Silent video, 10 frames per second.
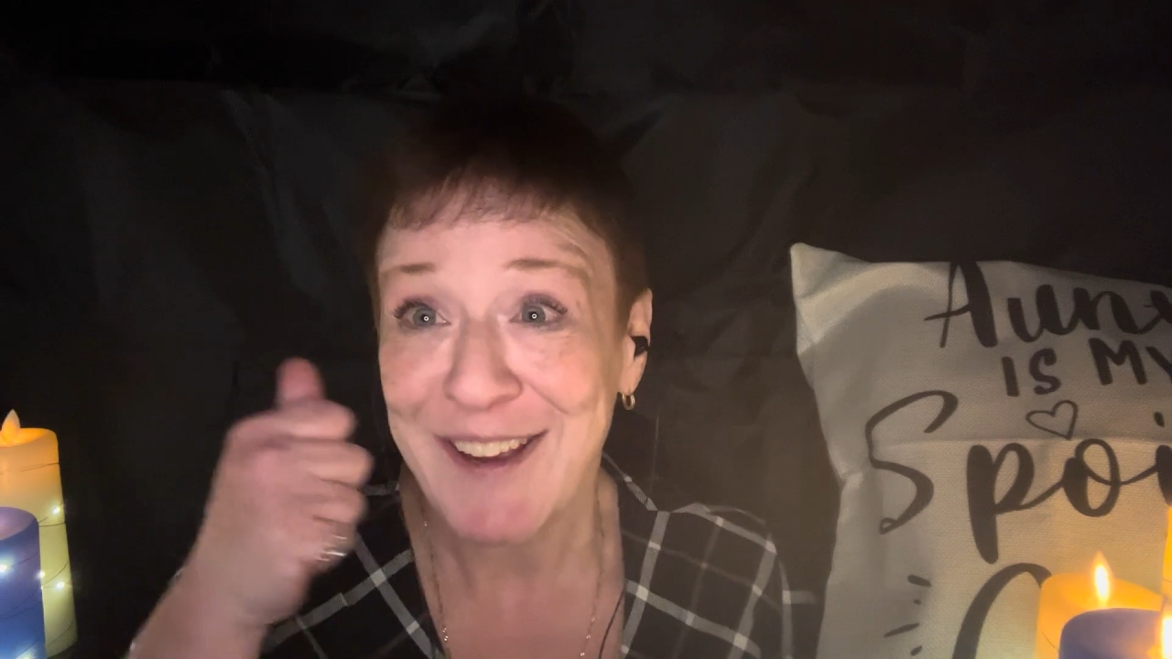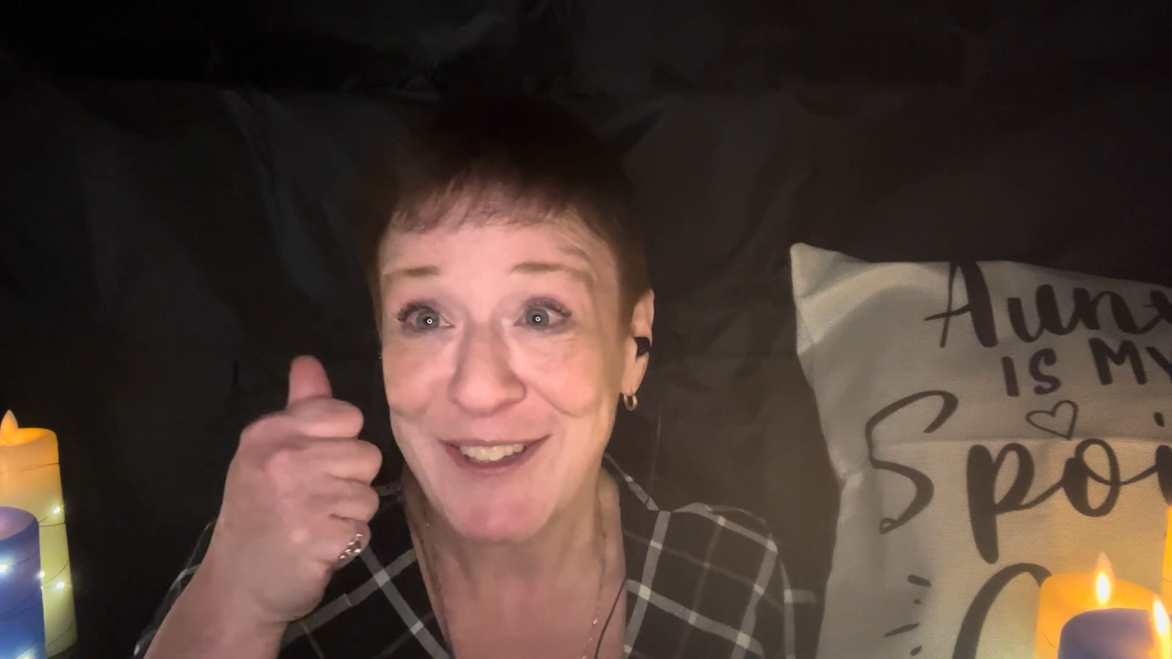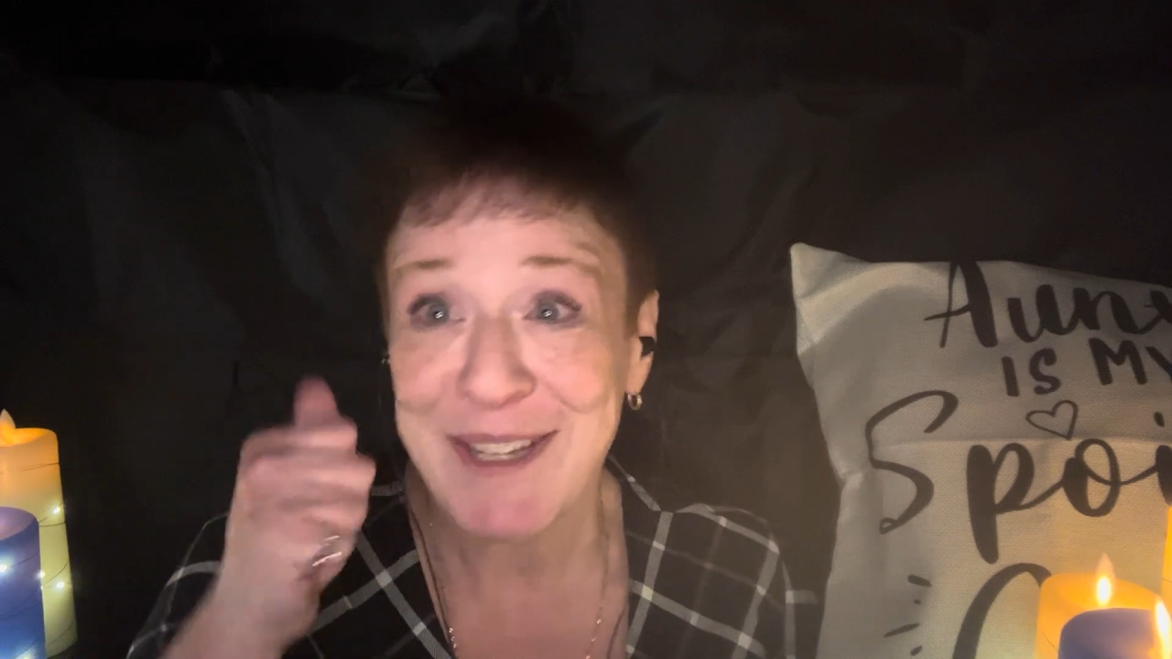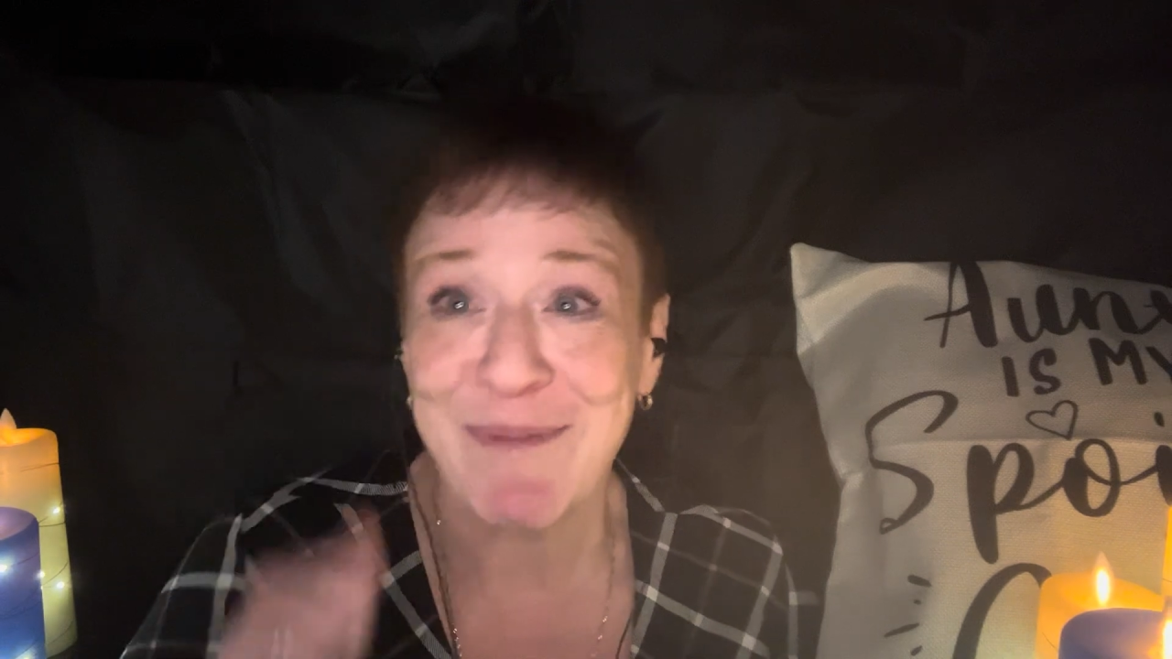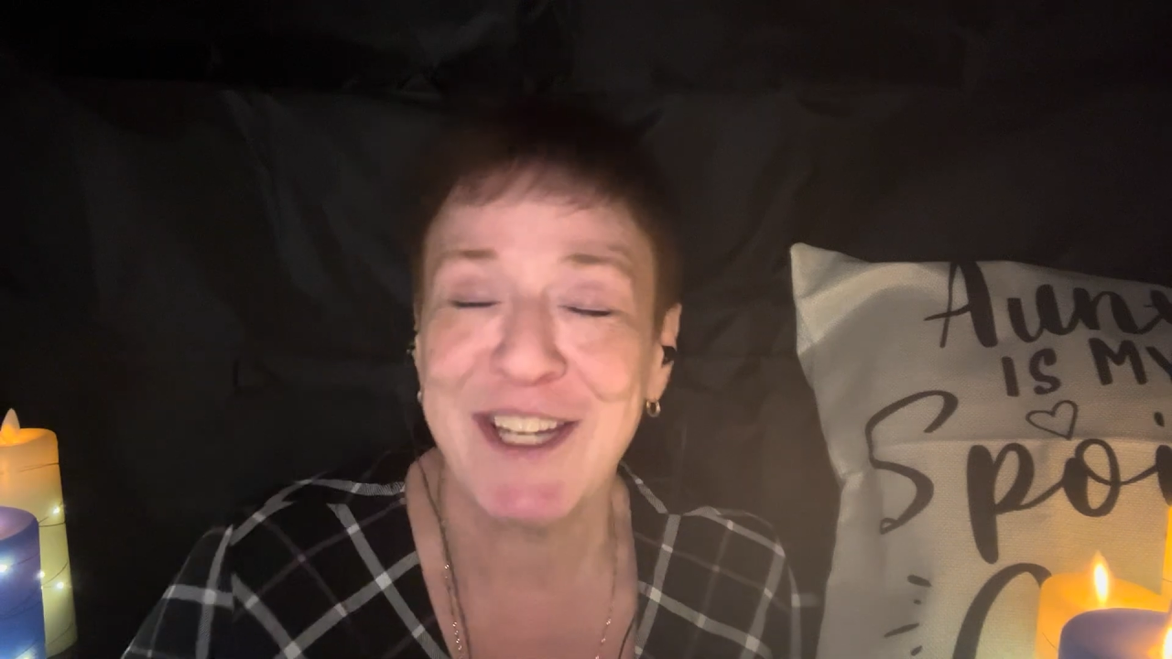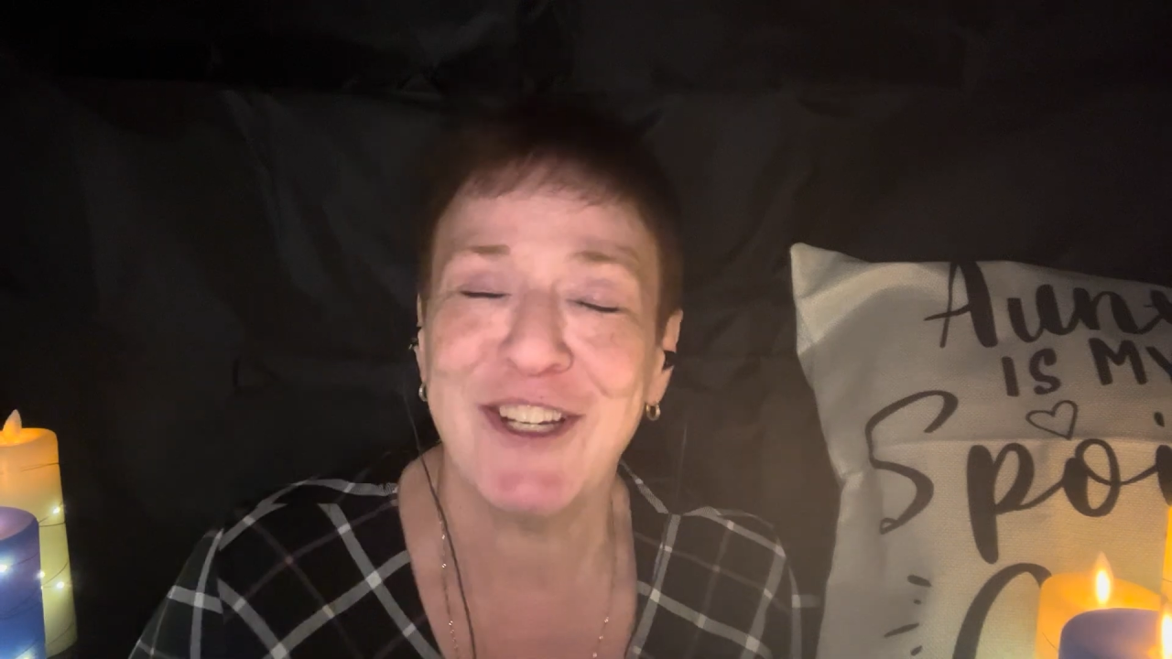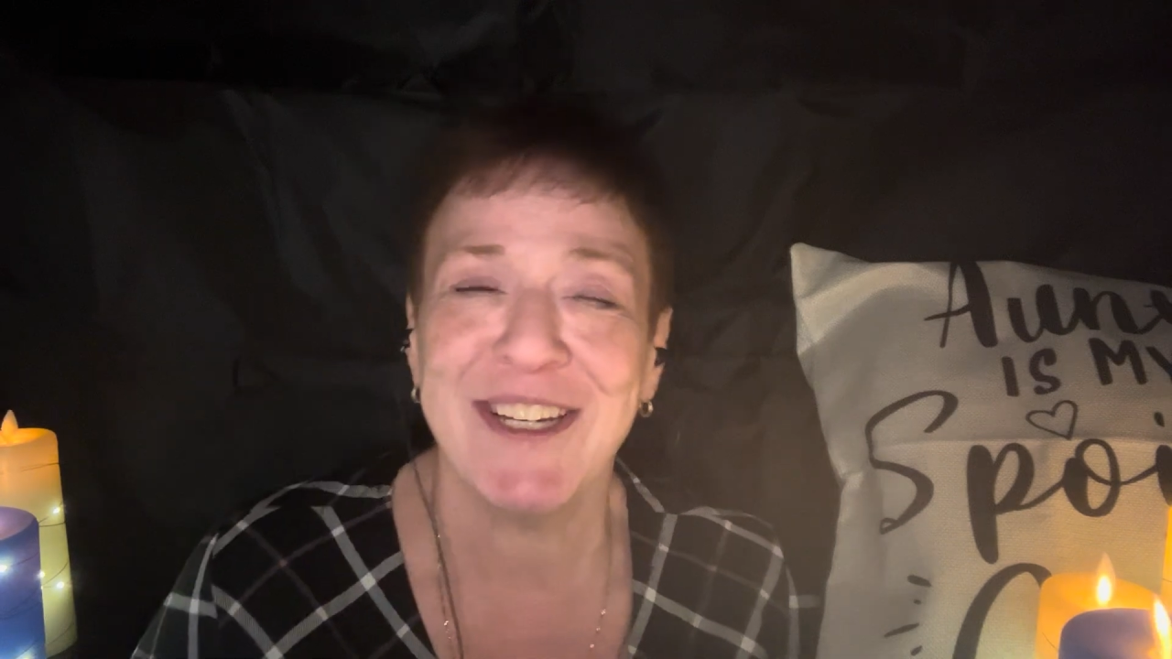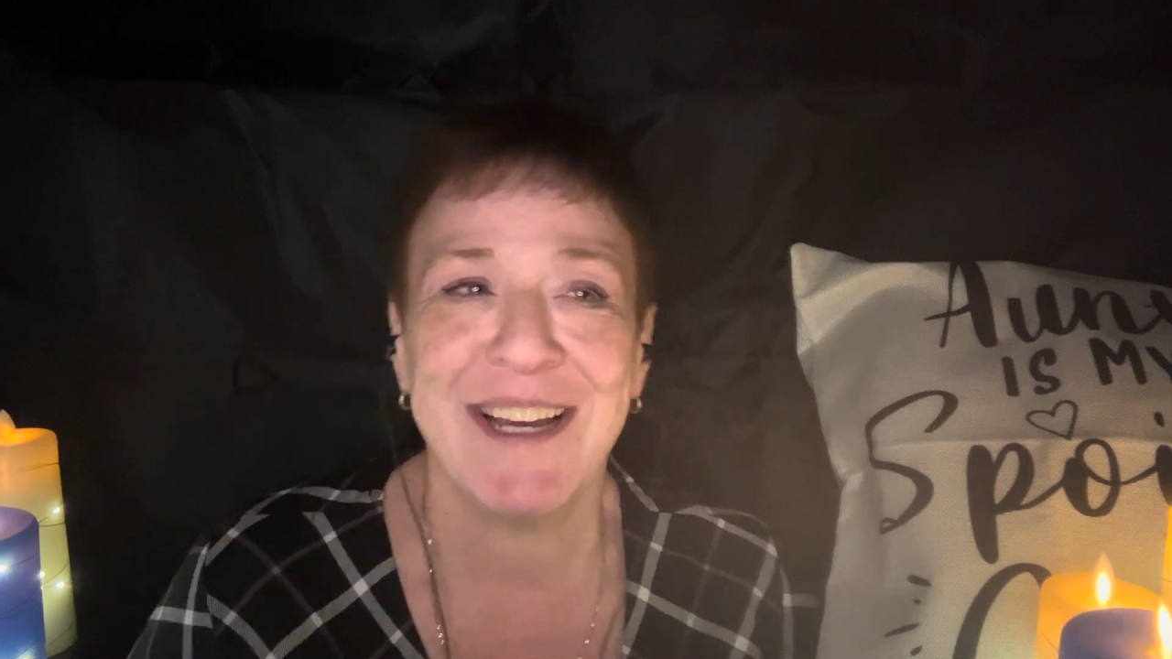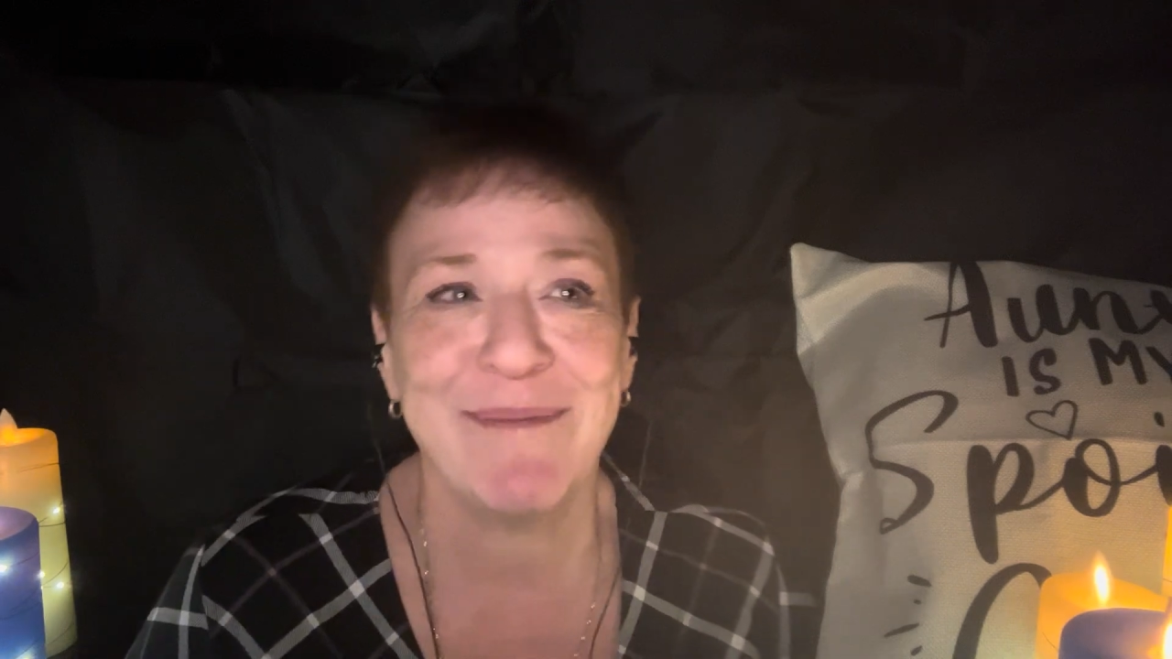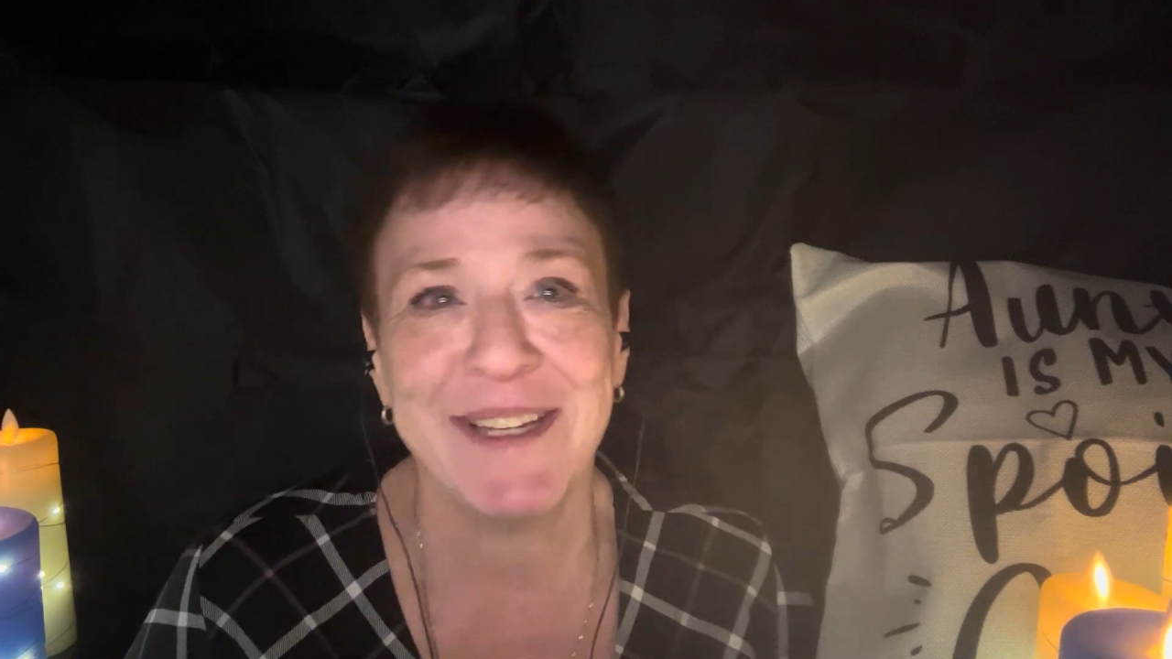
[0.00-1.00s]
something good
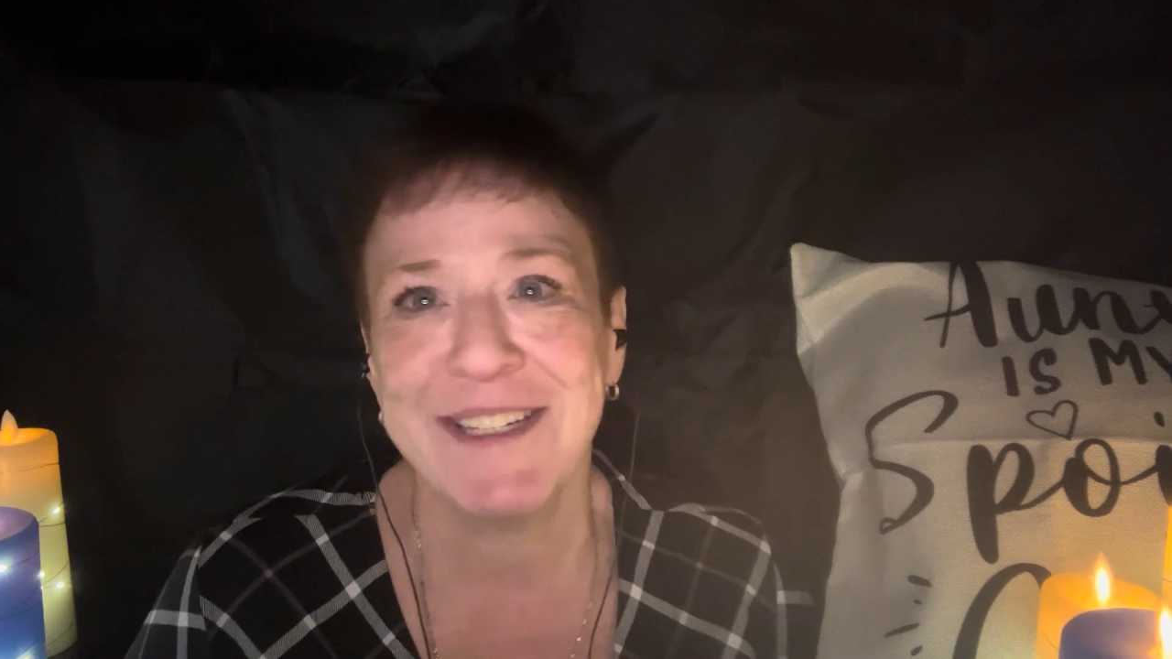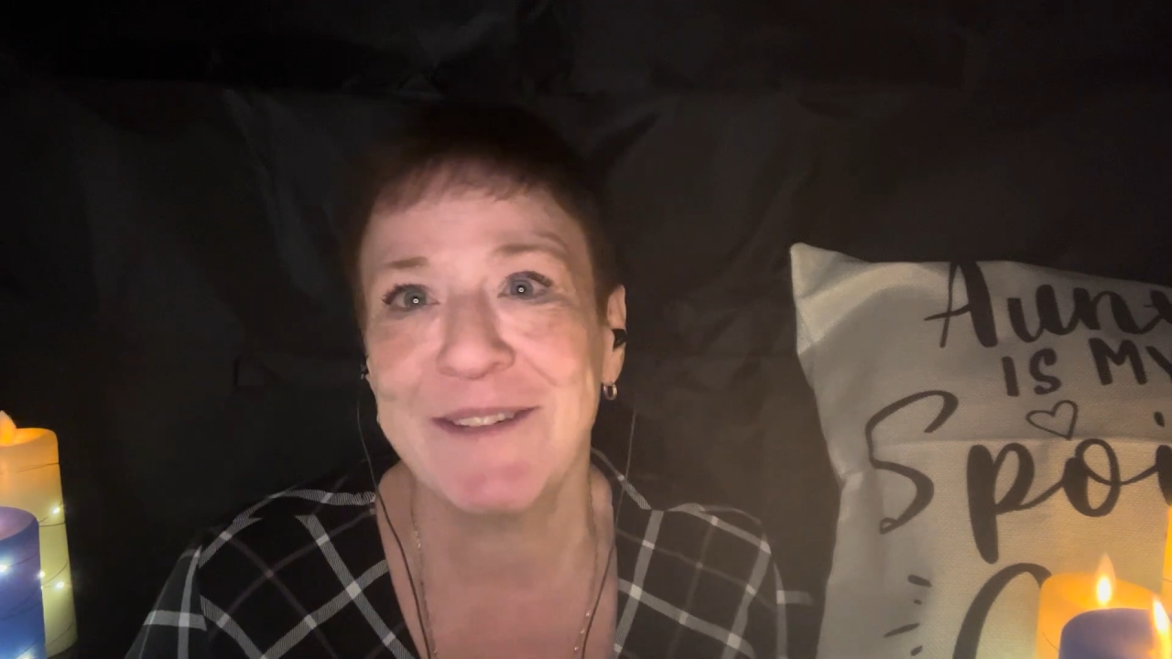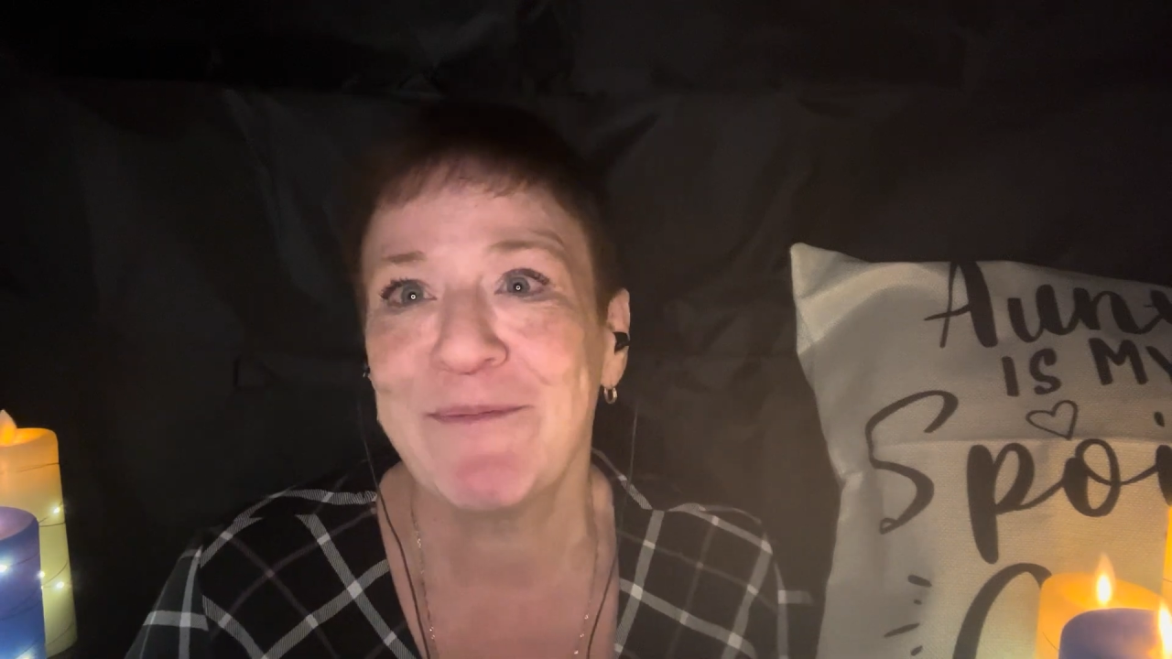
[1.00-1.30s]
happened.